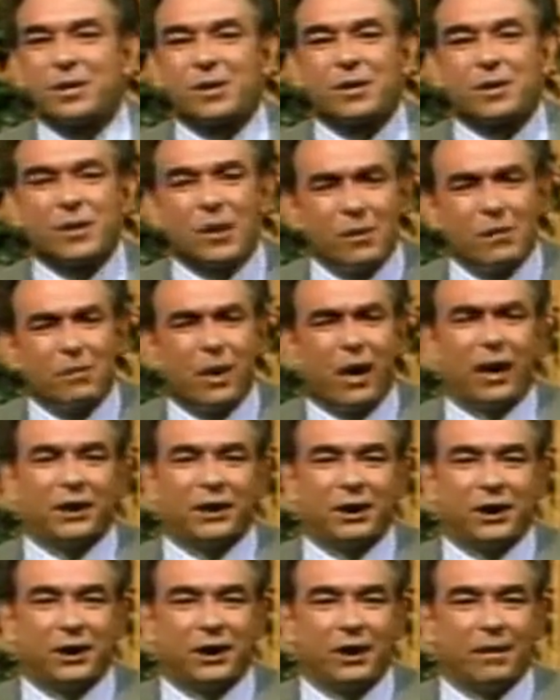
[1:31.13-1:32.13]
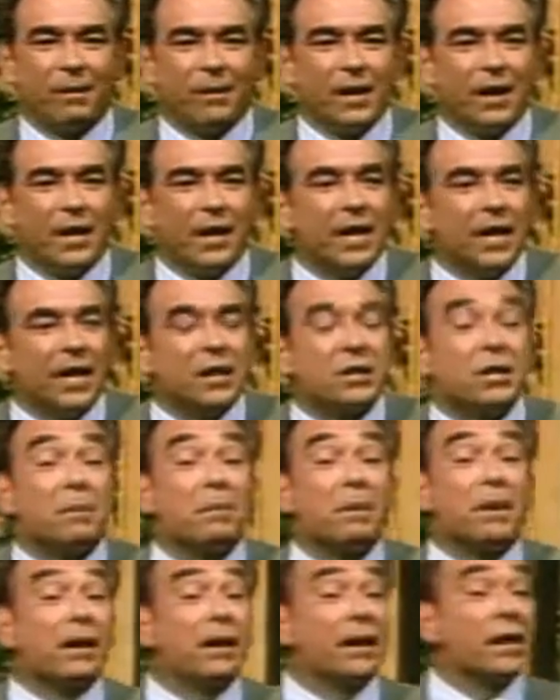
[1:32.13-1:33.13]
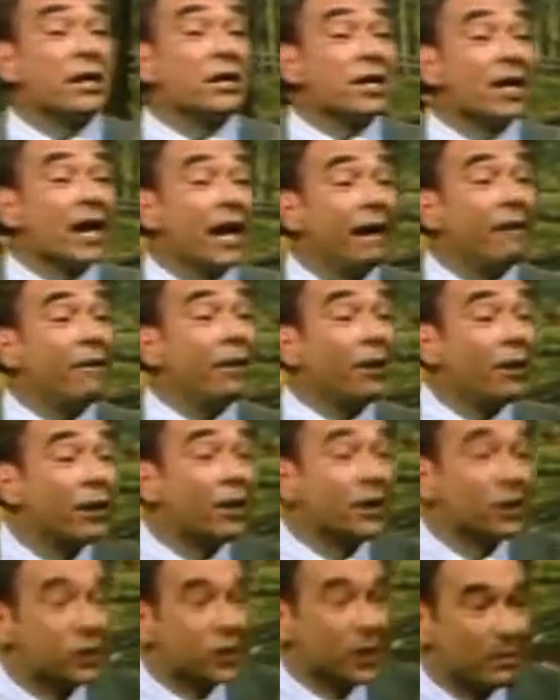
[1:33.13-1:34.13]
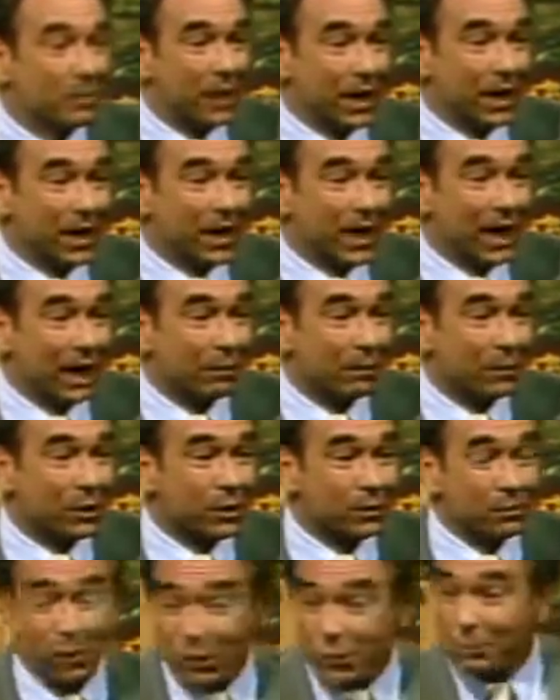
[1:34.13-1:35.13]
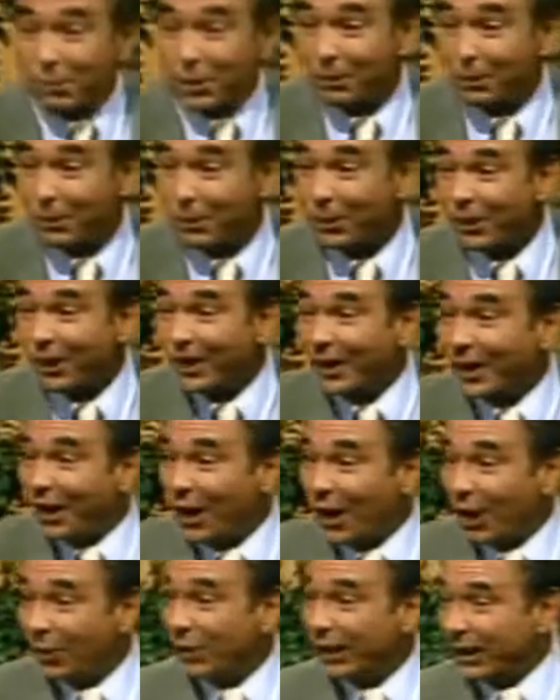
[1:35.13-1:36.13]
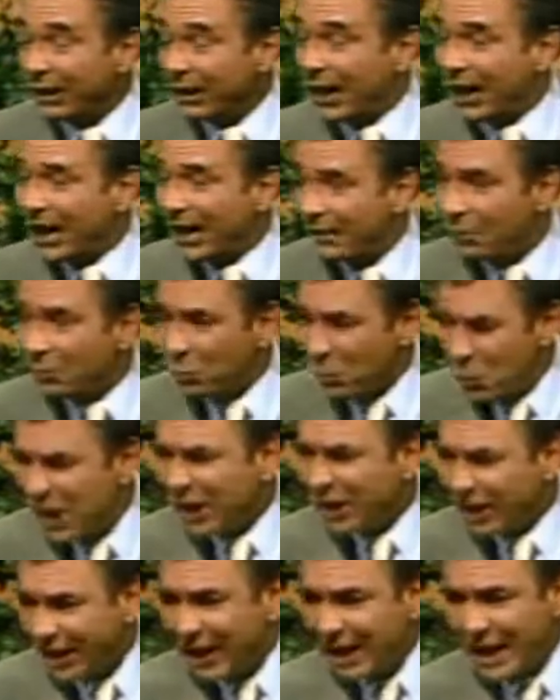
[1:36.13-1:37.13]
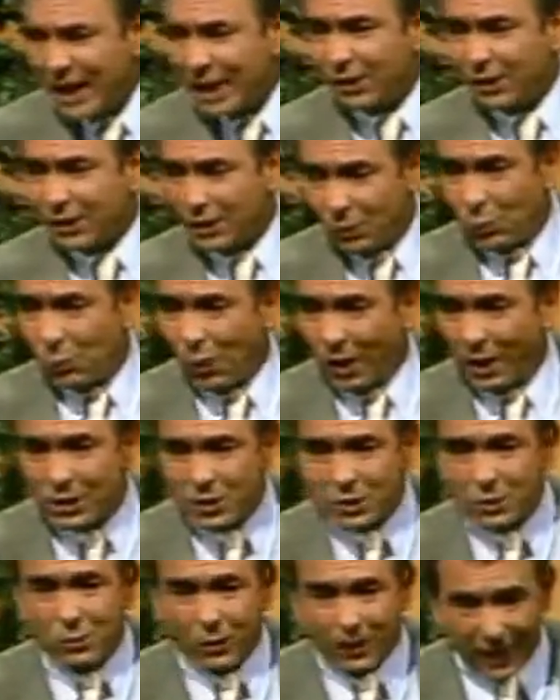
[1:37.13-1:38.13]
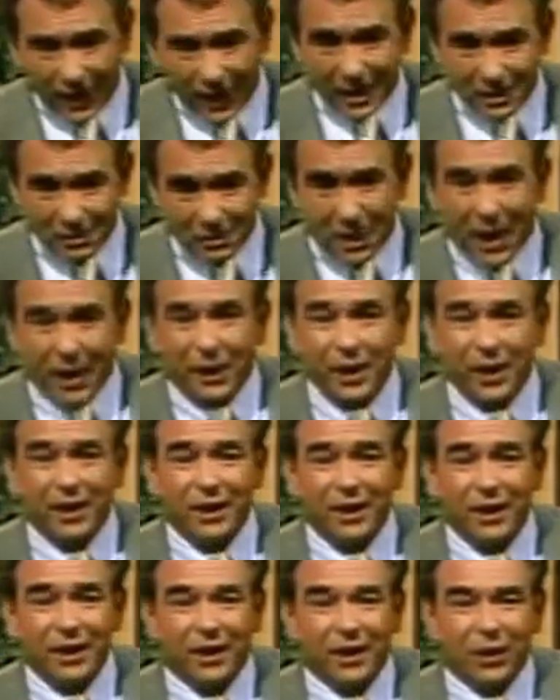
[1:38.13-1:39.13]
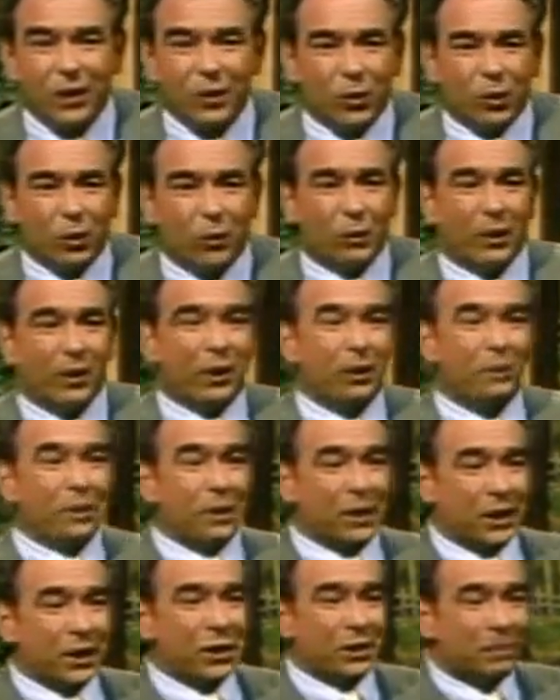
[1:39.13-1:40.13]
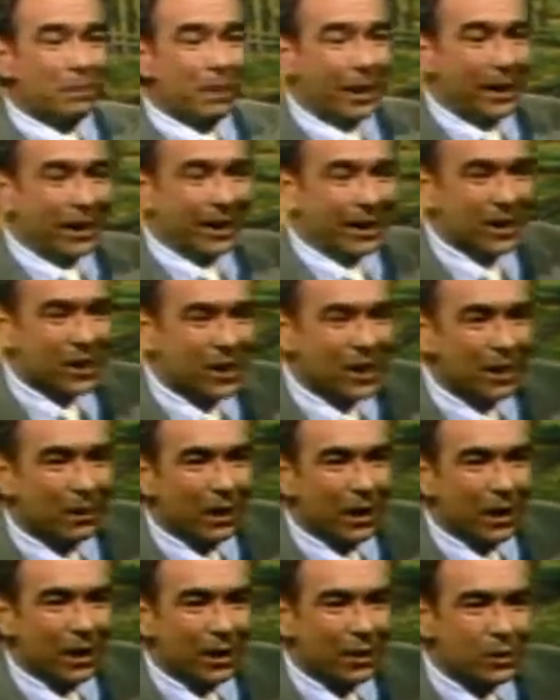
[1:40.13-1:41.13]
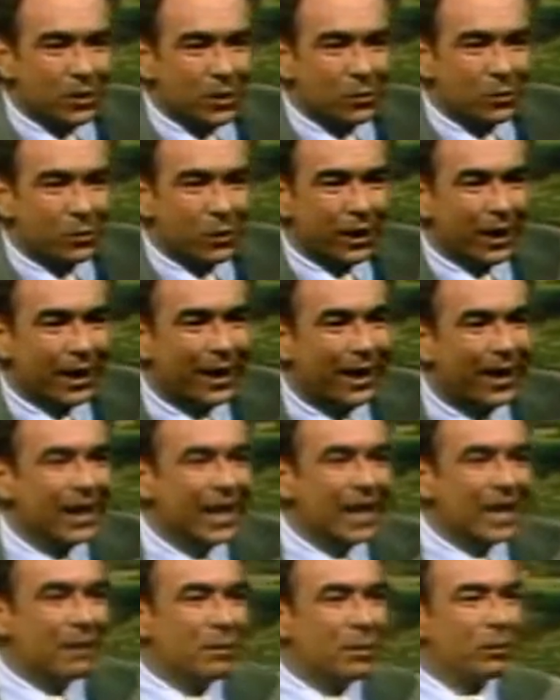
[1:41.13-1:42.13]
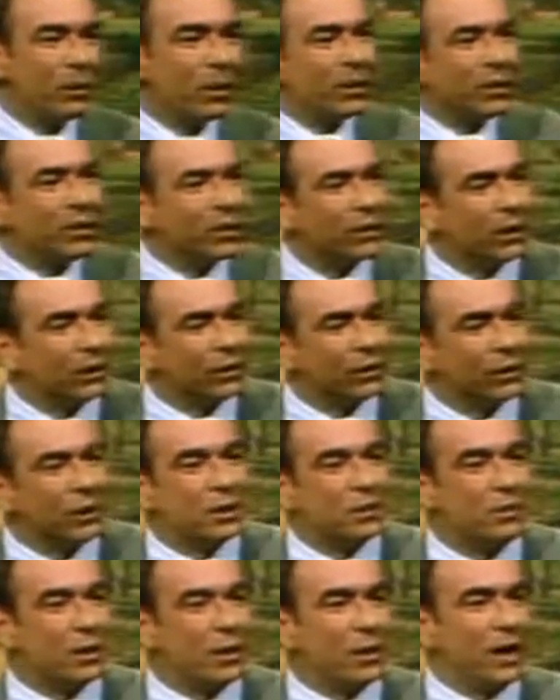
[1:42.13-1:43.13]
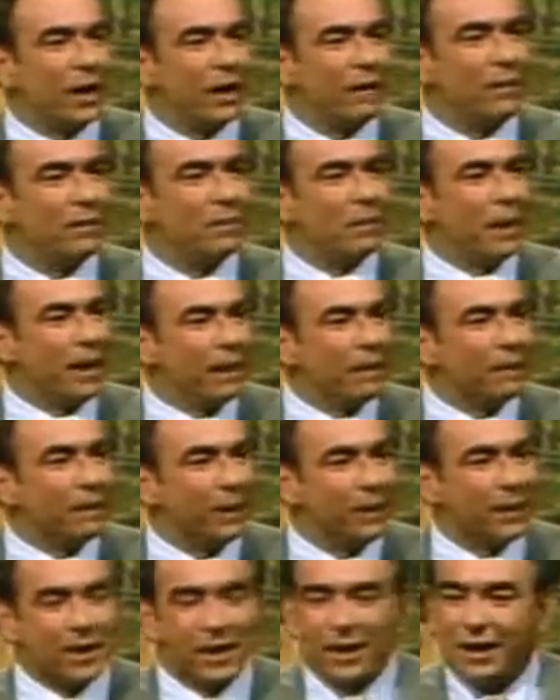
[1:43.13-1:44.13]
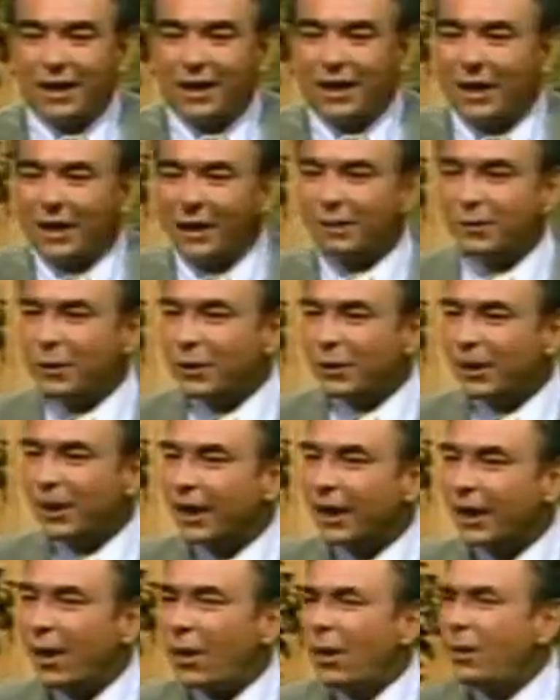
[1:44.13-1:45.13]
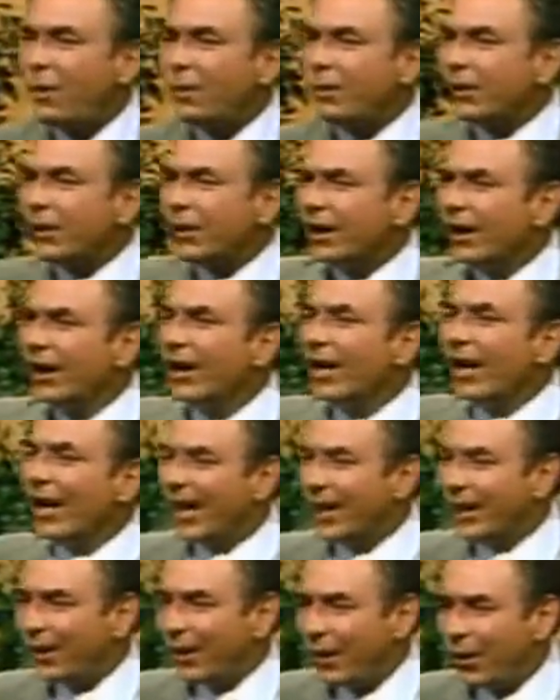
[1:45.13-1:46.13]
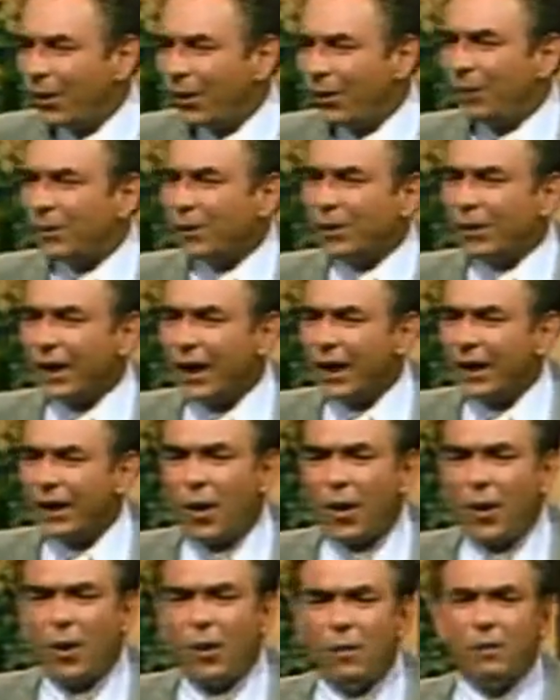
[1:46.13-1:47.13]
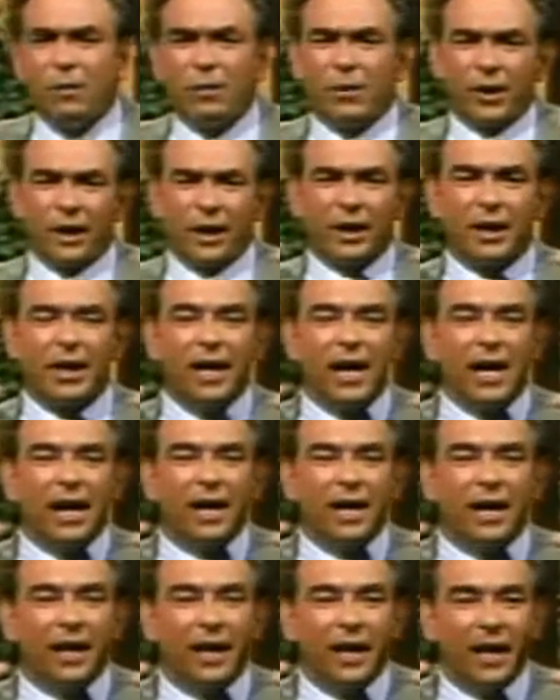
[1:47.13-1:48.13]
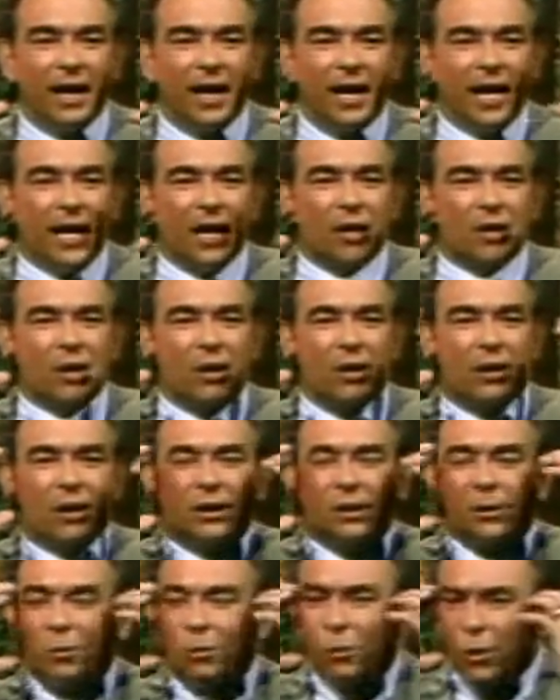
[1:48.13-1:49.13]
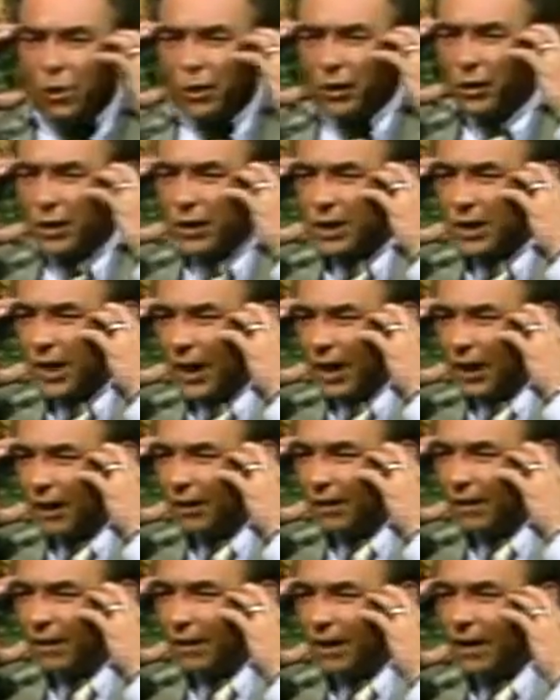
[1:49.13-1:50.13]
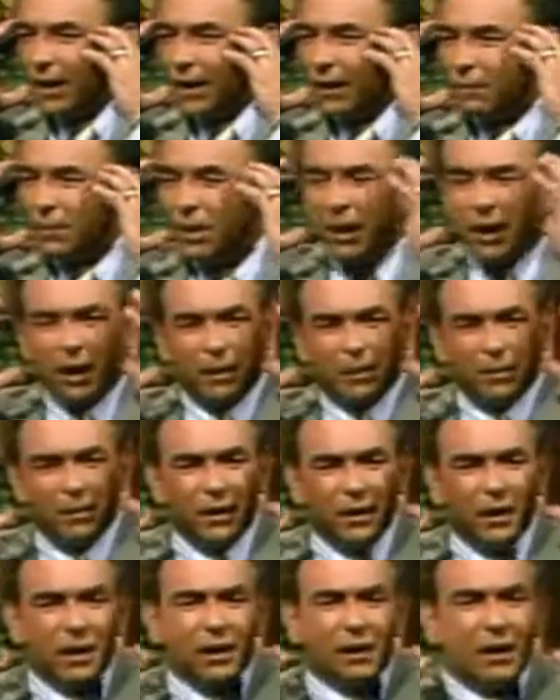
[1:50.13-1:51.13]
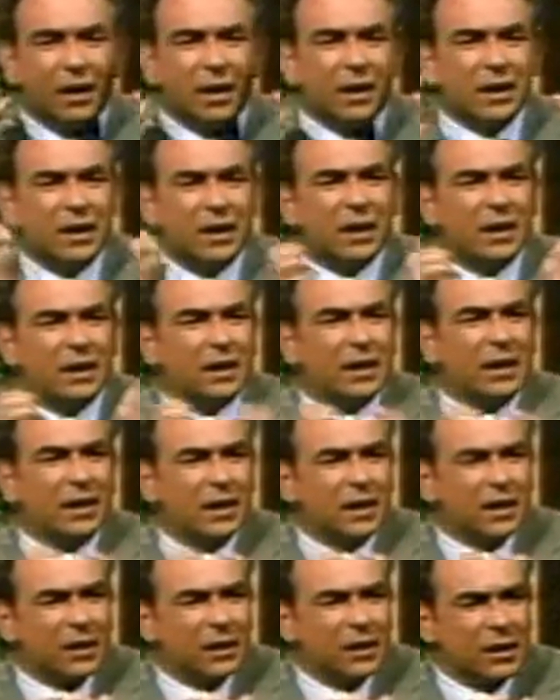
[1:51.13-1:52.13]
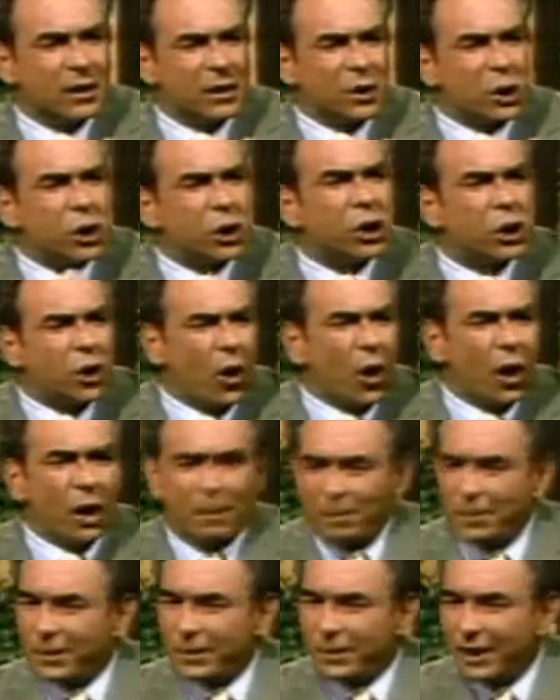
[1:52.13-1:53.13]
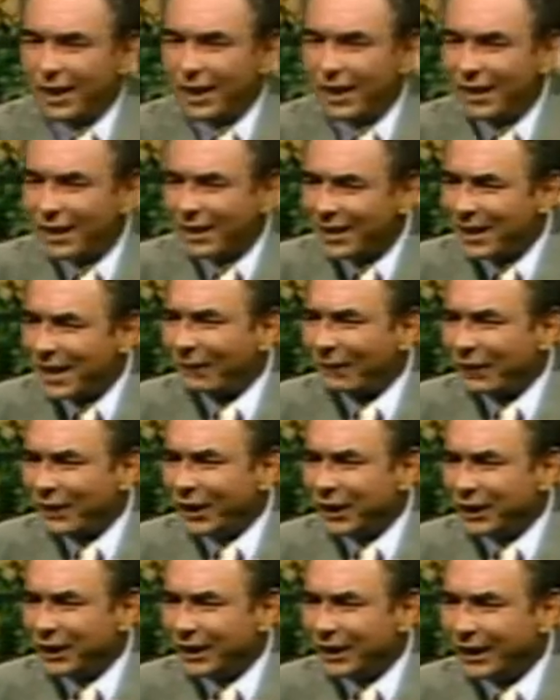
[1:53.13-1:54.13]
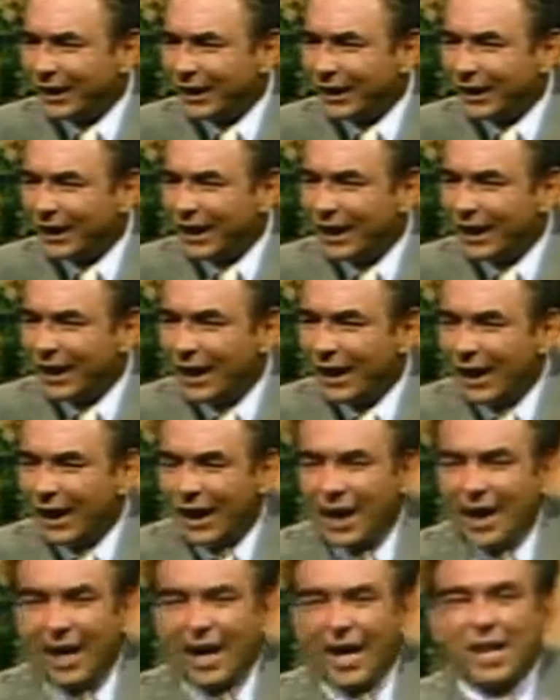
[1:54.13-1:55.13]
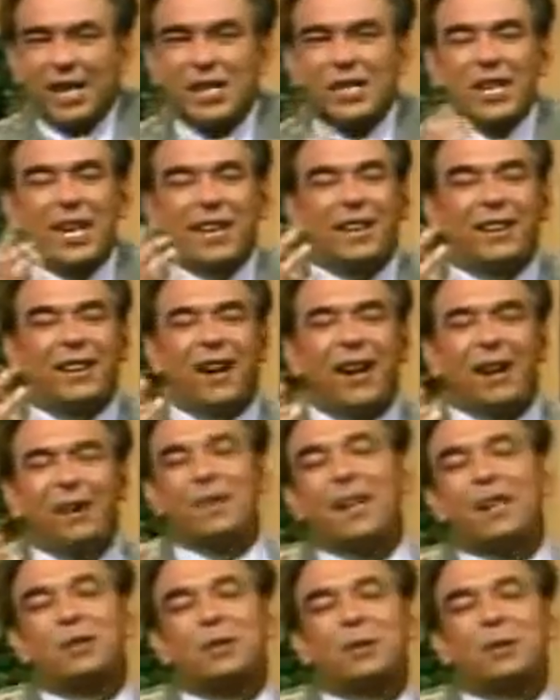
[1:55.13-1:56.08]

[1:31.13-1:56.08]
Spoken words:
so much is that because I've heard it so many times. Most people only really hear it once when they get married or when they're participating in somebody else's wedding. But when you're a clergyman, you have the benefit of doing it over and over and over again so that the words now become sharp in their definition. And as I thought of that